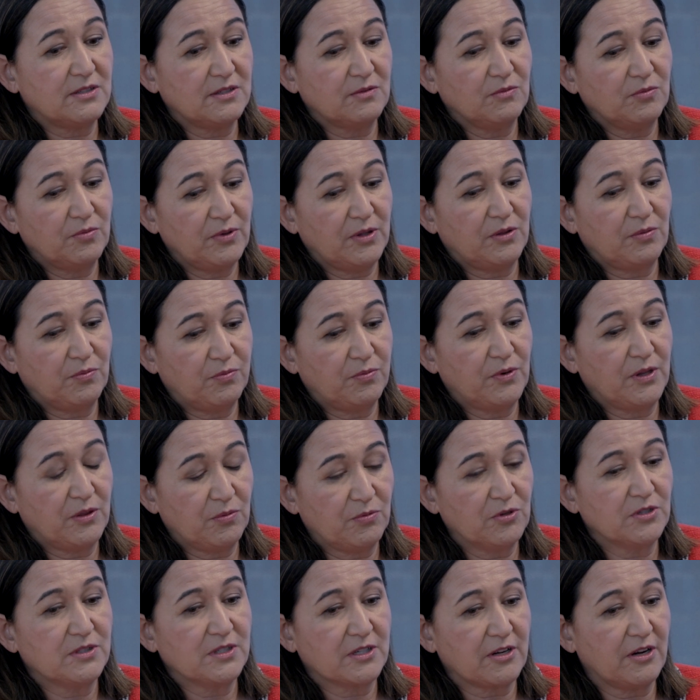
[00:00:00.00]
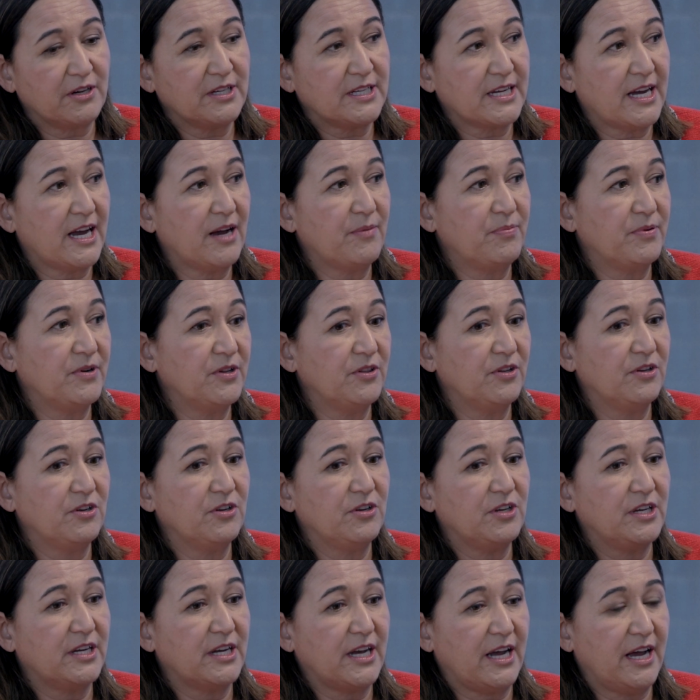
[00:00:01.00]
with what's going to happen in the new
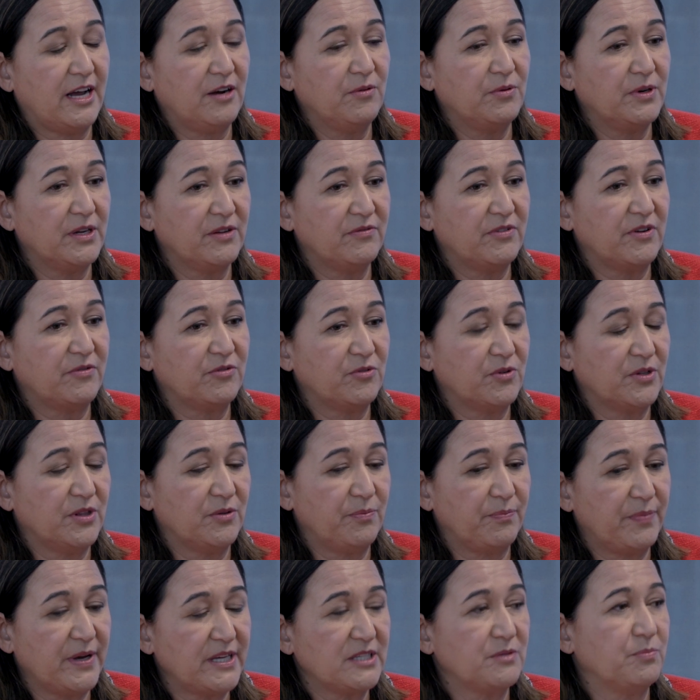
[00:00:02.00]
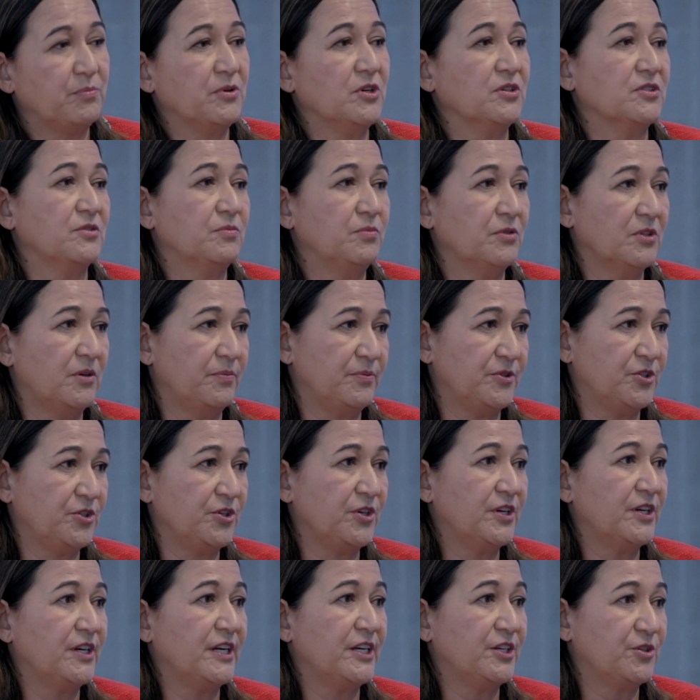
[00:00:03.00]
year? How do we give everyone the best possible
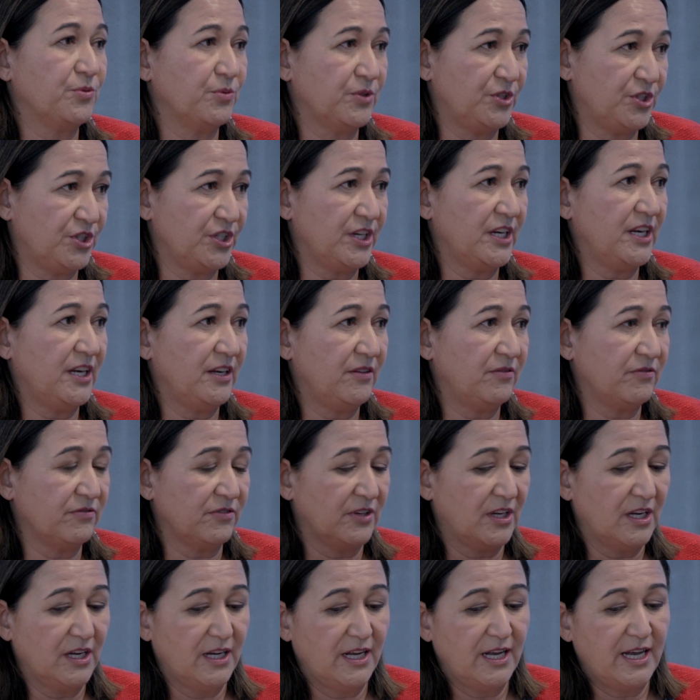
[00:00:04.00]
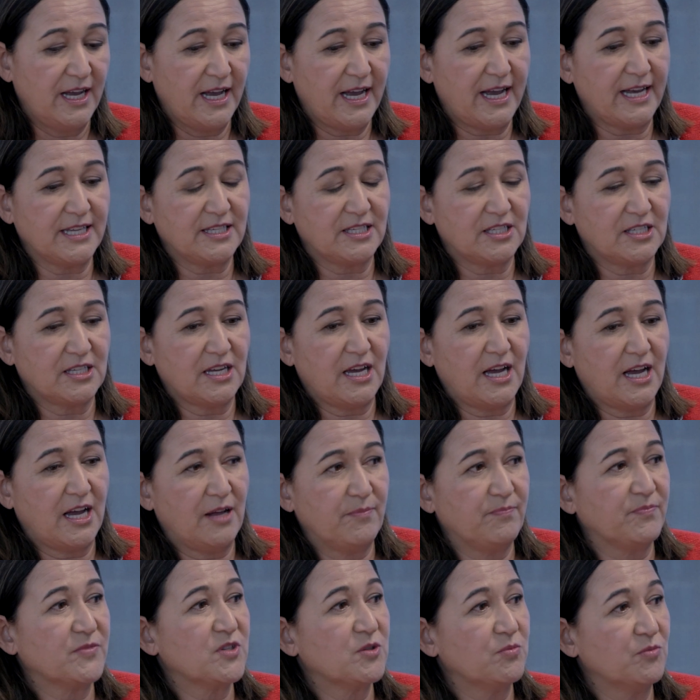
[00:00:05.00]
opportunity to achieve as
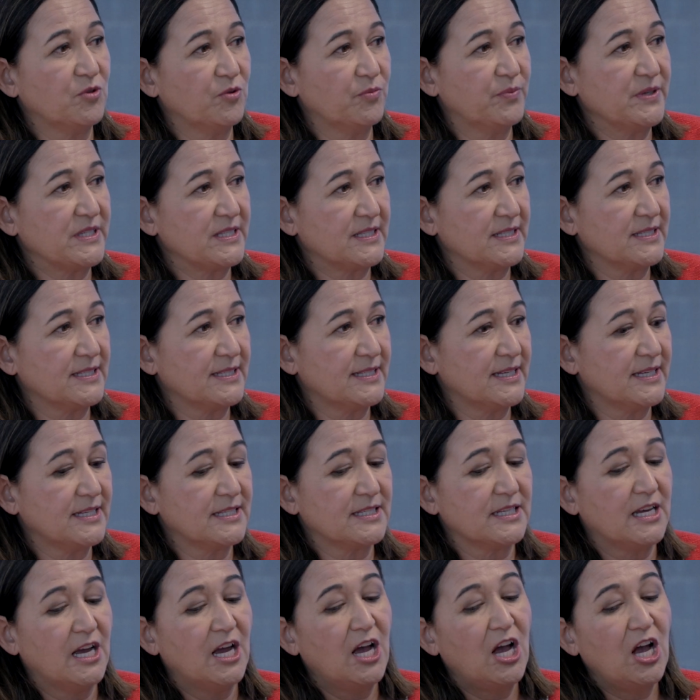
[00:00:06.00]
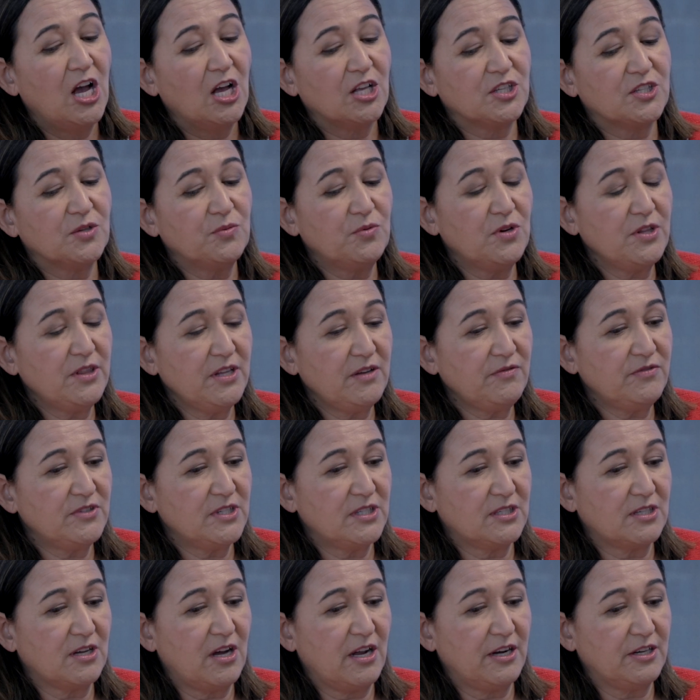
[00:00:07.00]
small businesses? And so what they've
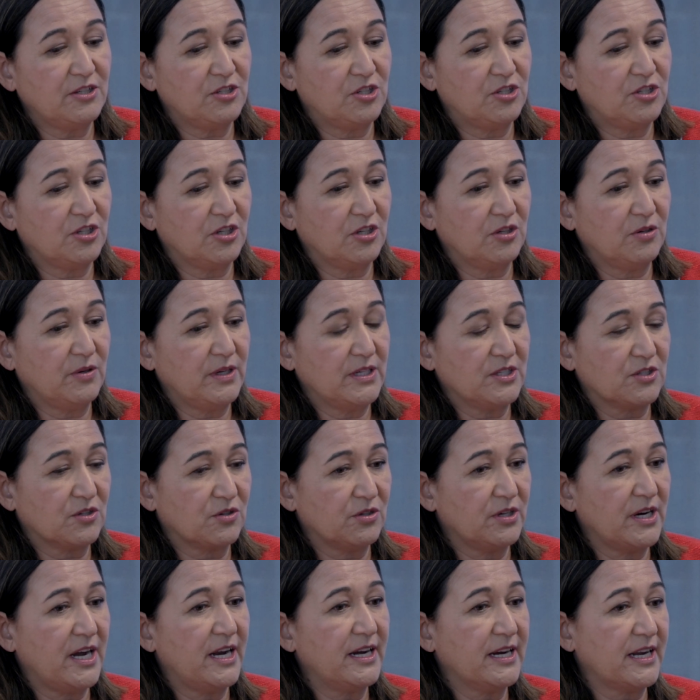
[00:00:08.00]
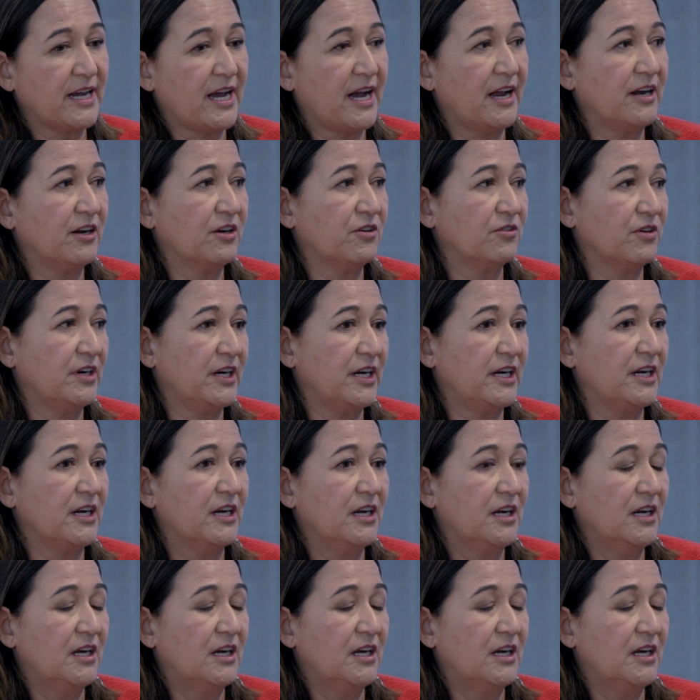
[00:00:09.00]
decided to do is create a category